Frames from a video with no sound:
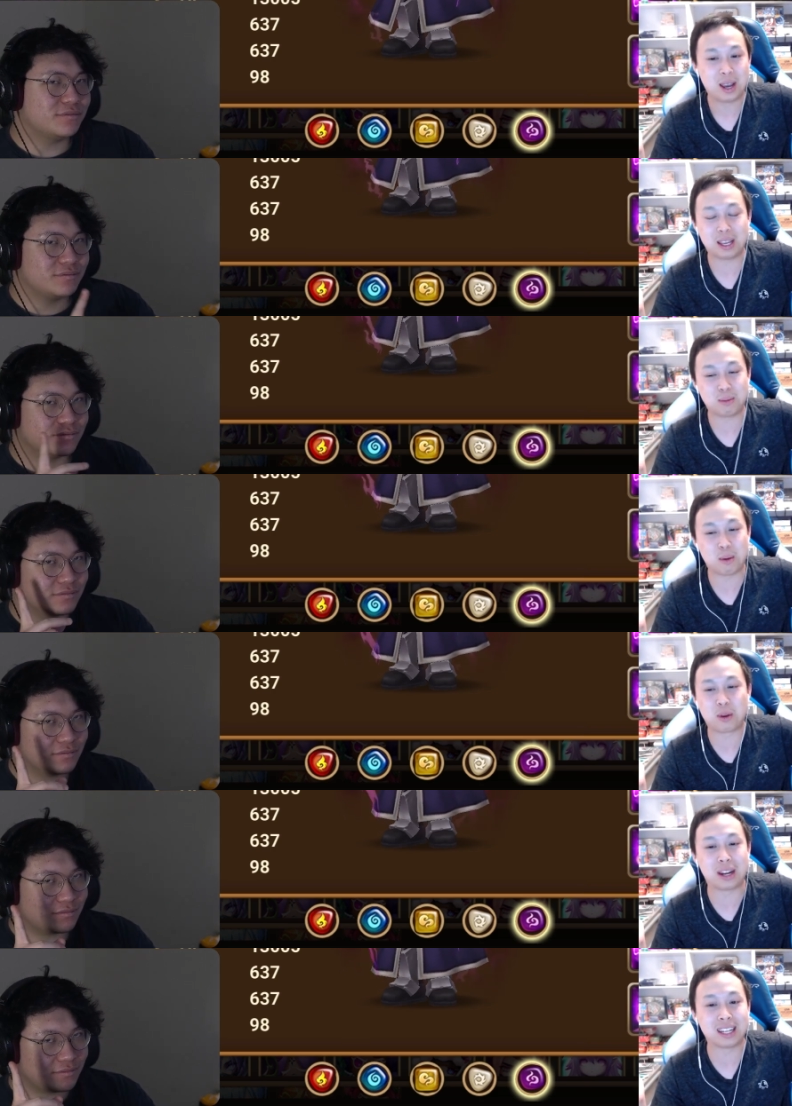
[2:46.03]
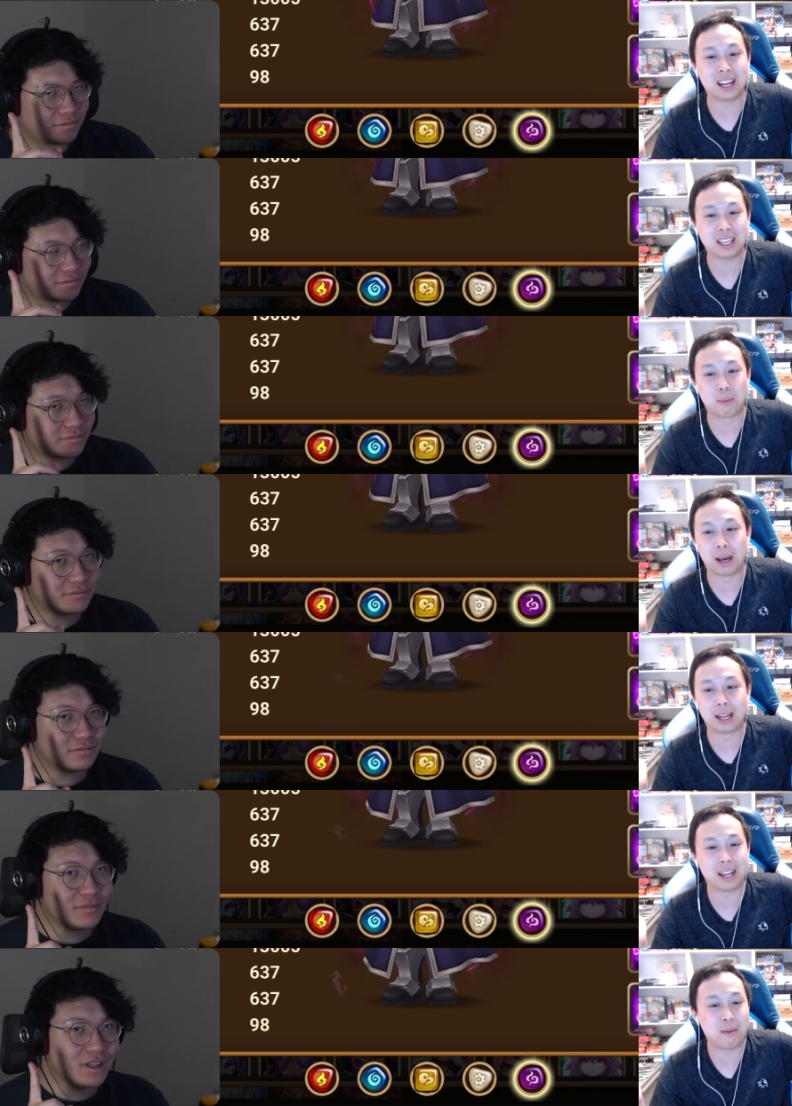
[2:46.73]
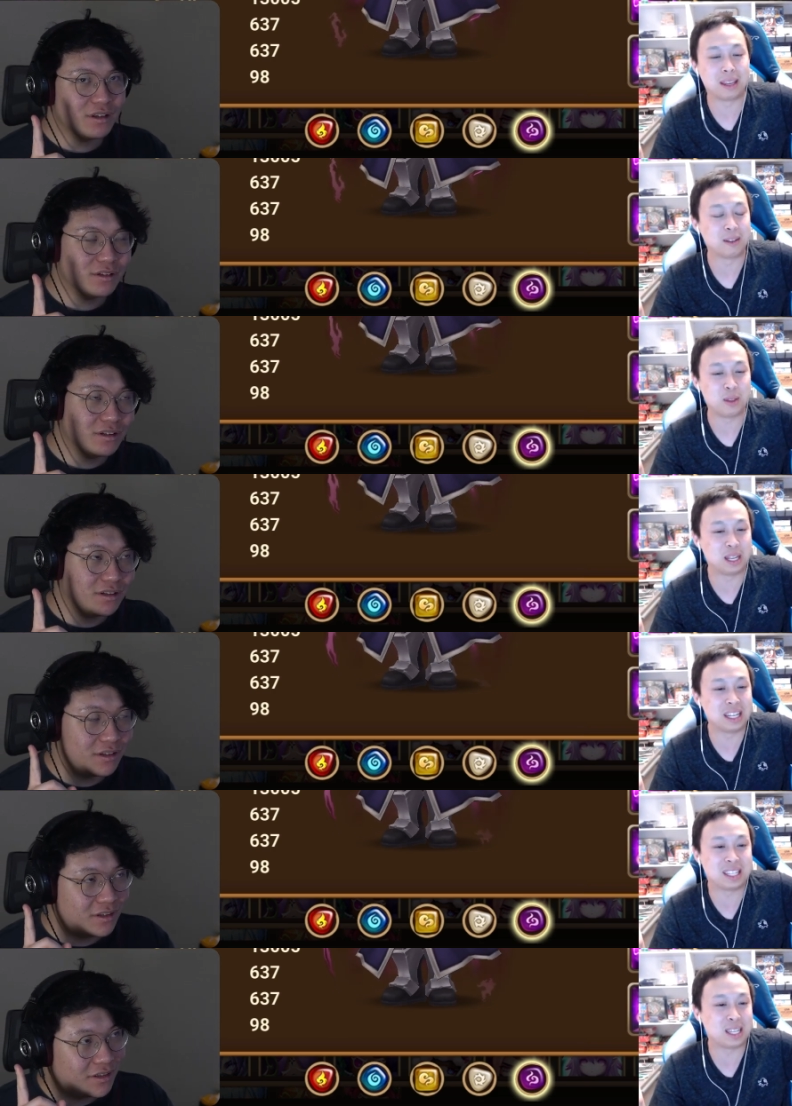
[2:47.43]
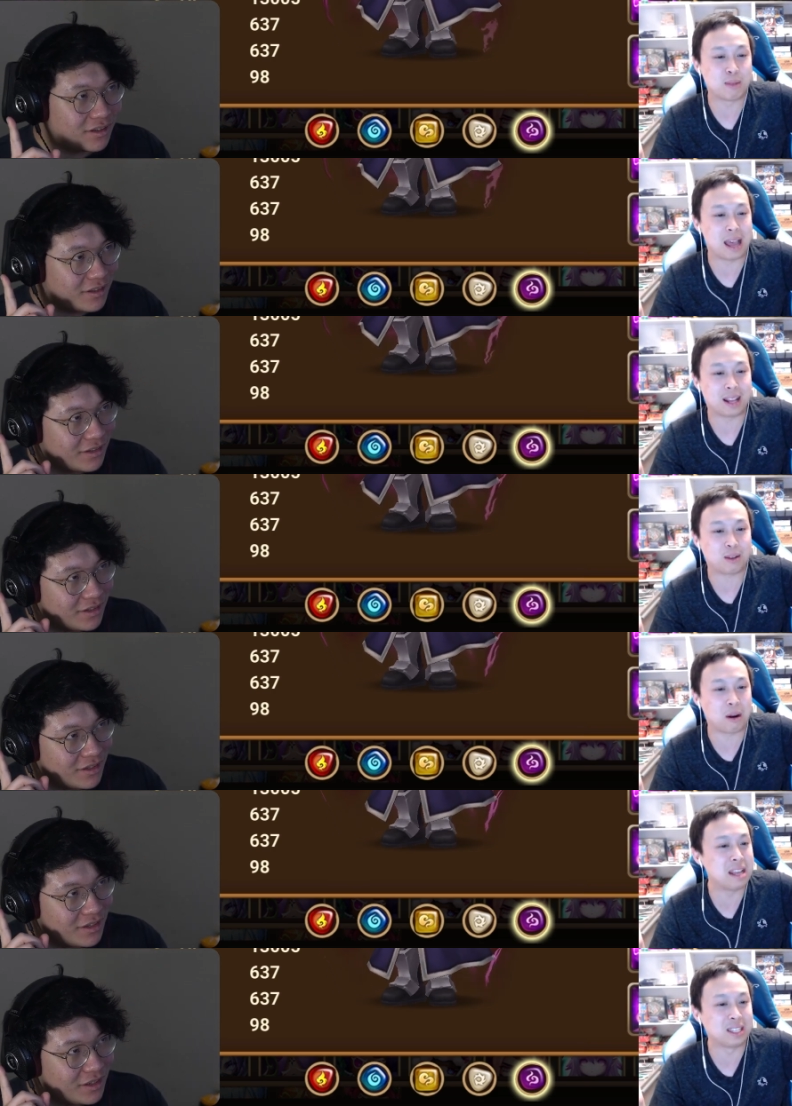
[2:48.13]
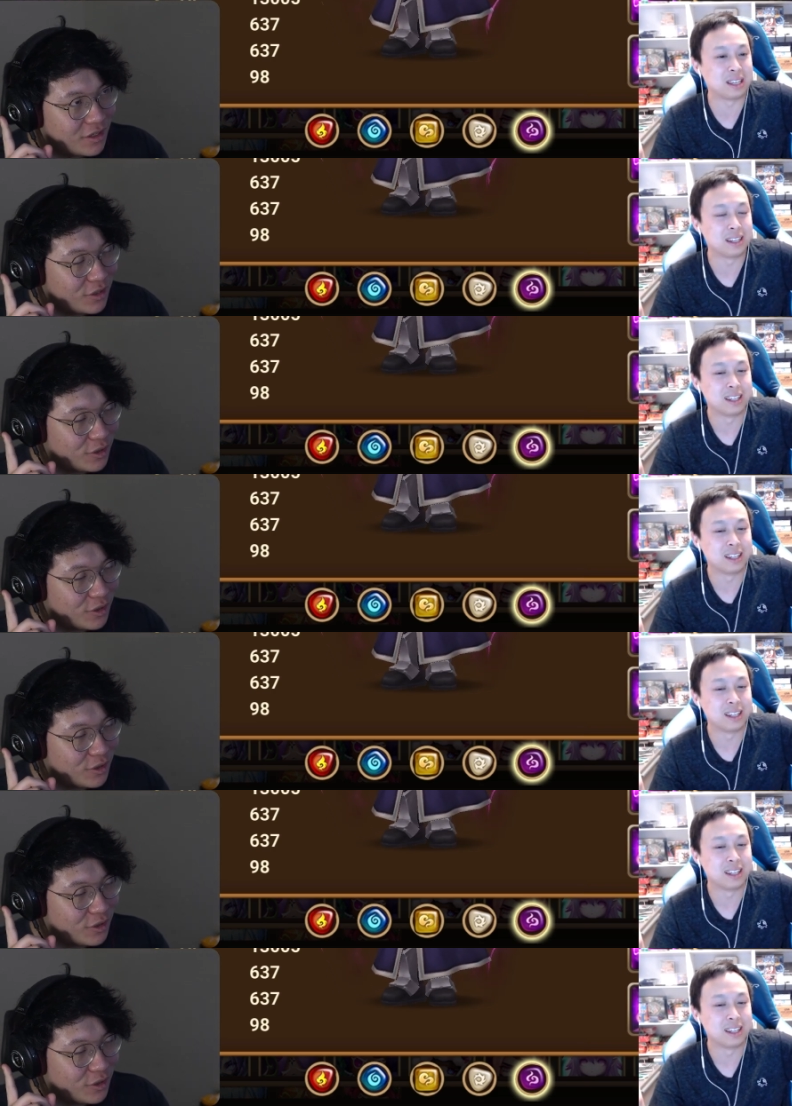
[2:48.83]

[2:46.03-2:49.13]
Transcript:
Speaker 1: I guess maybe we got unlucky, but I mean, it didn't seem that crazy.